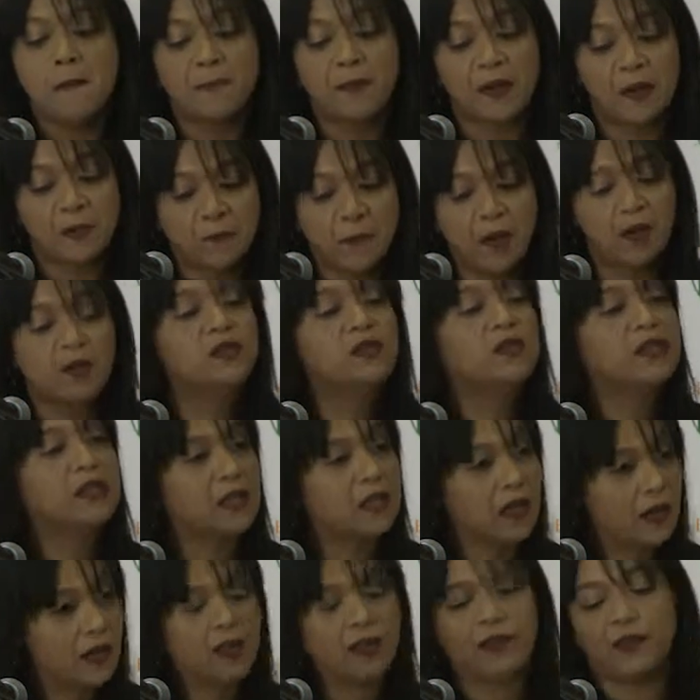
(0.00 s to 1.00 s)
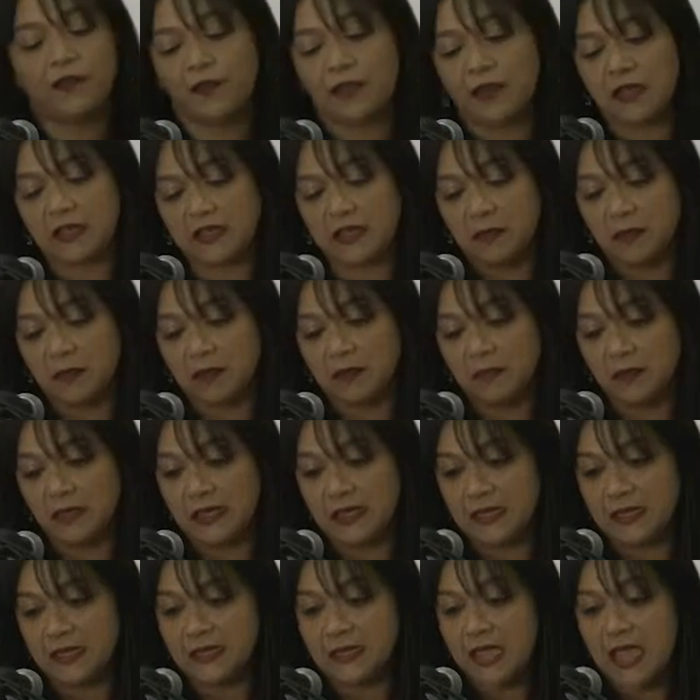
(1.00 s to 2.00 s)
promote growth of
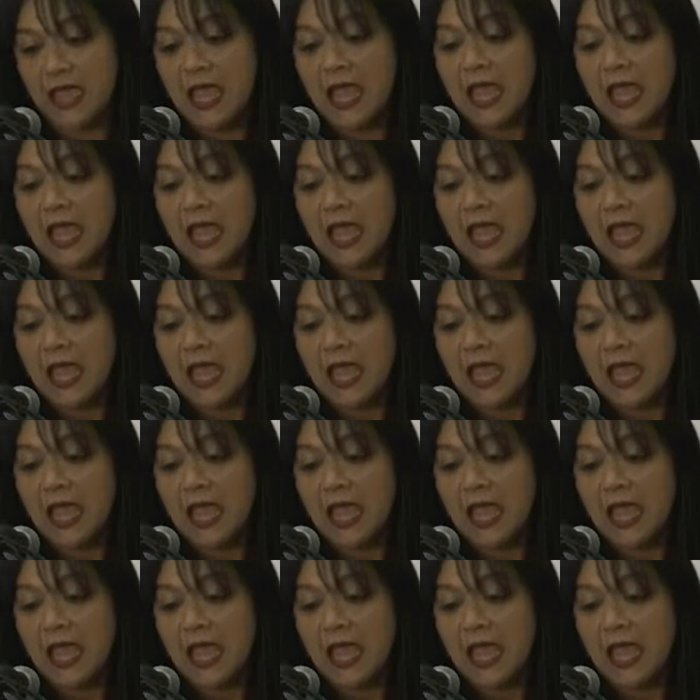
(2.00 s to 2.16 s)
SMMEs,